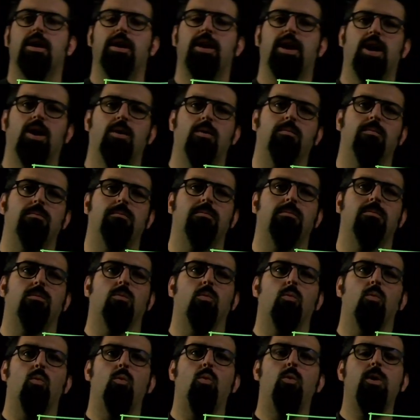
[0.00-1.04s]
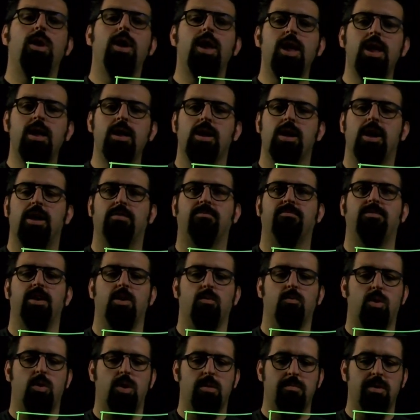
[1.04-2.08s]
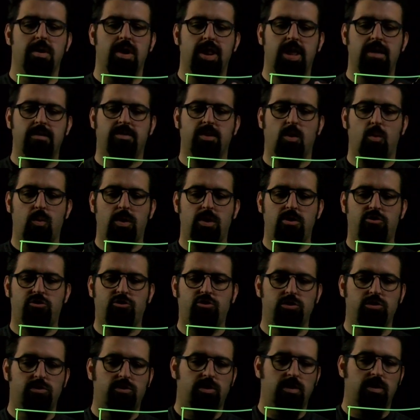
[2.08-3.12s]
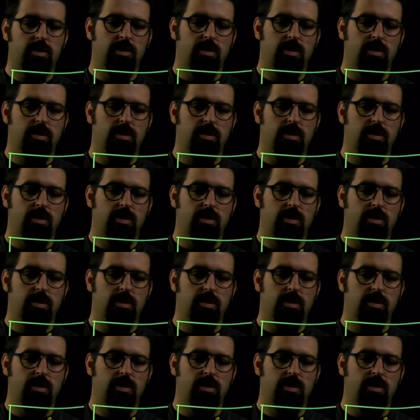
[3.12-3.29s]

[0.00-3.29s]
Now, we at VMware believe that we should